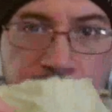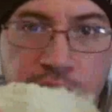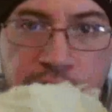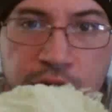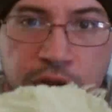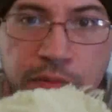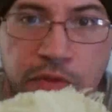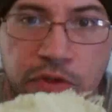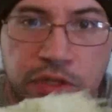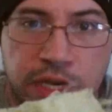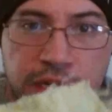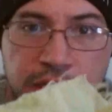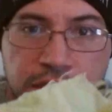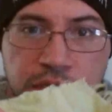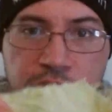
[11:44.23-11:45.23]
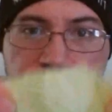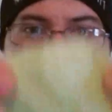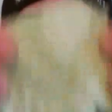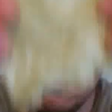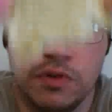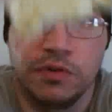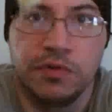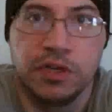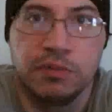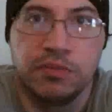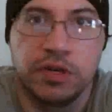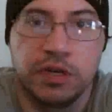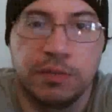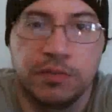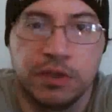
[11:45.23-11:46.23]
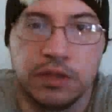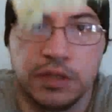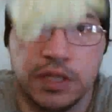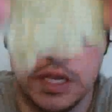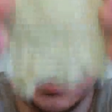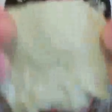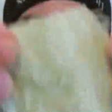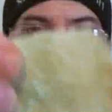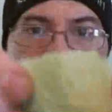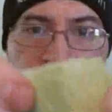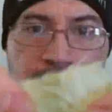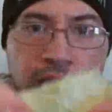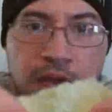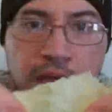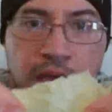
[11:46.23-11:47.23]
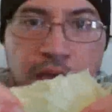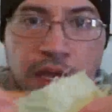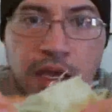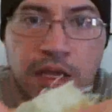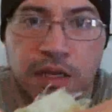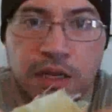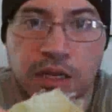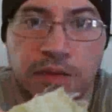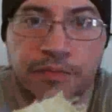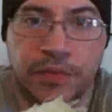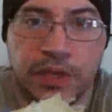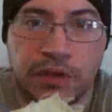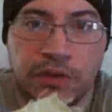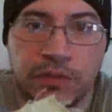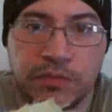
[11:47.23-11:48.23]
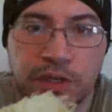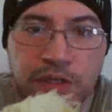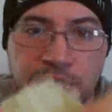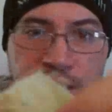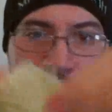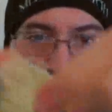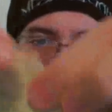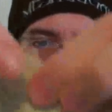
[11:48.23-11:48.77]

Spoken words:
in it. You could almost kind of see through it when you put it up to the light. And it was a tea